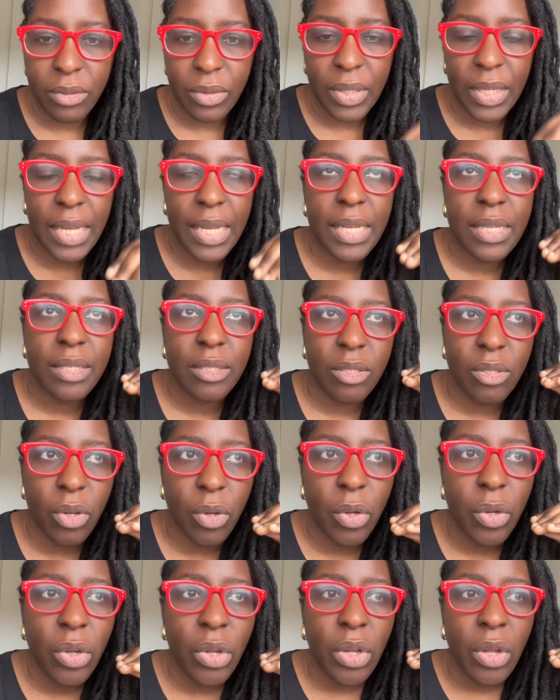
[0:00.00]
Okay,
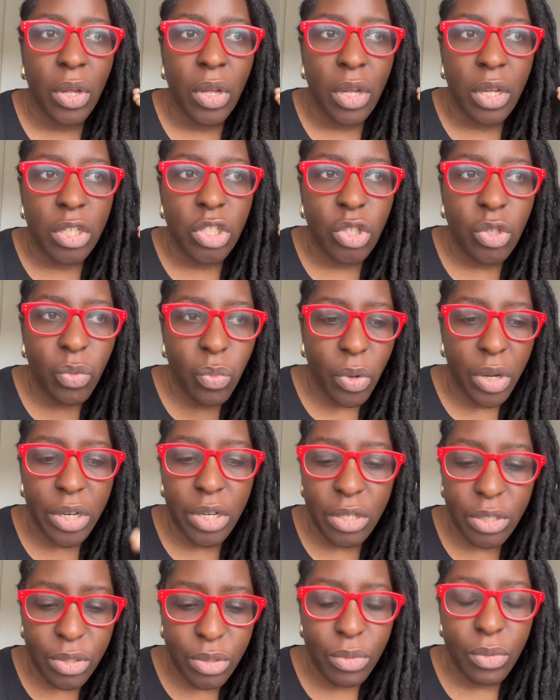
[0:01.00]
so you want
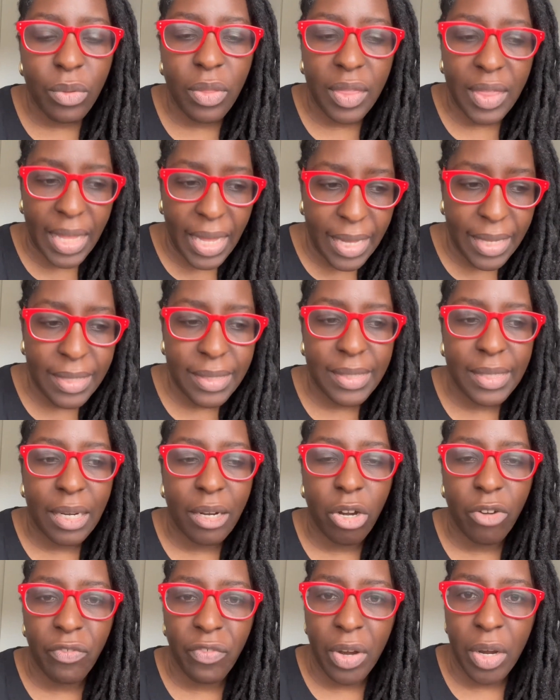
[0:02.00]
to do things that
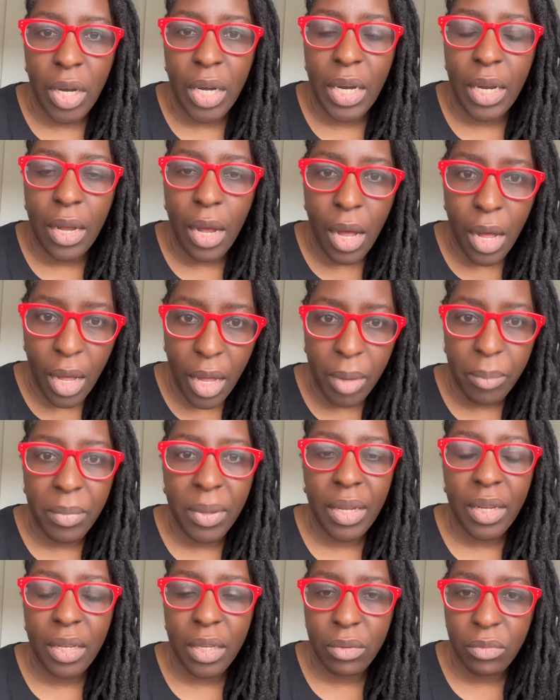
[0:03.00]
are very
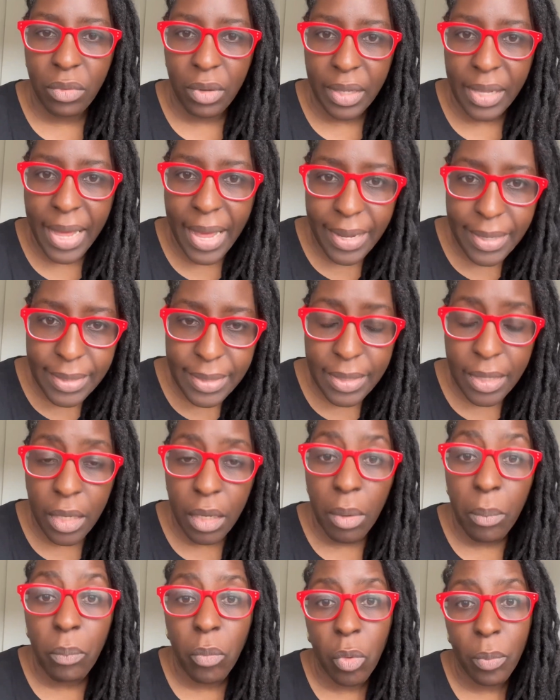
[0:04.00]
calming and
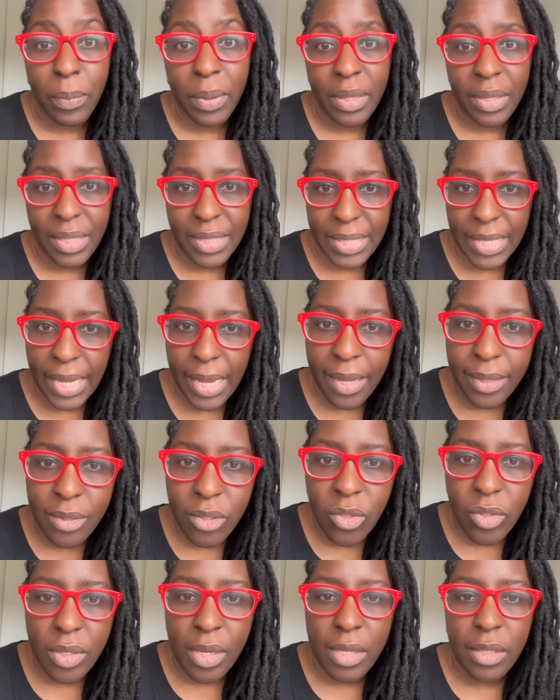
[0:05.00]
relaxing. Mobility
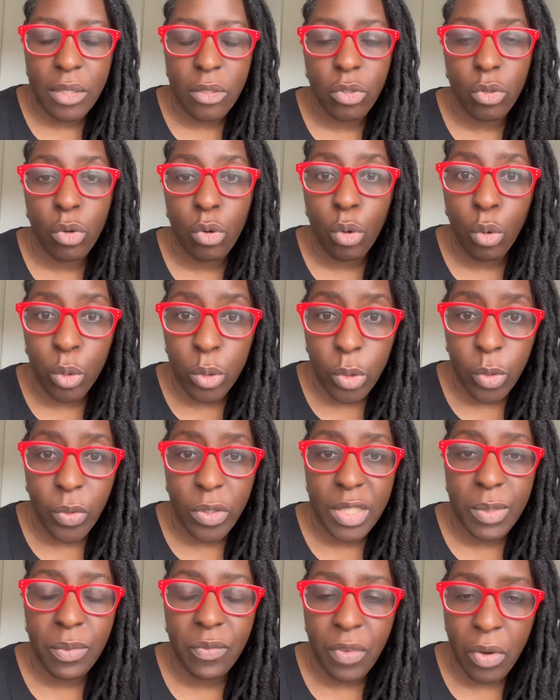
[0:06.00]
exercises are also going
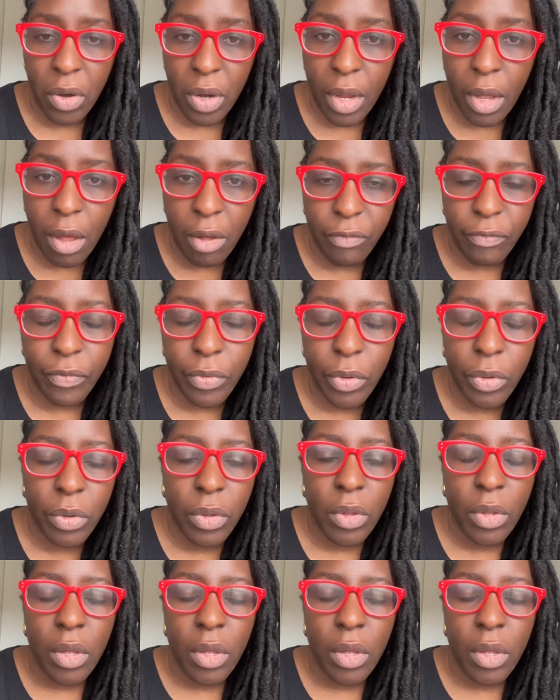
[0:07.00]
to be very helpful.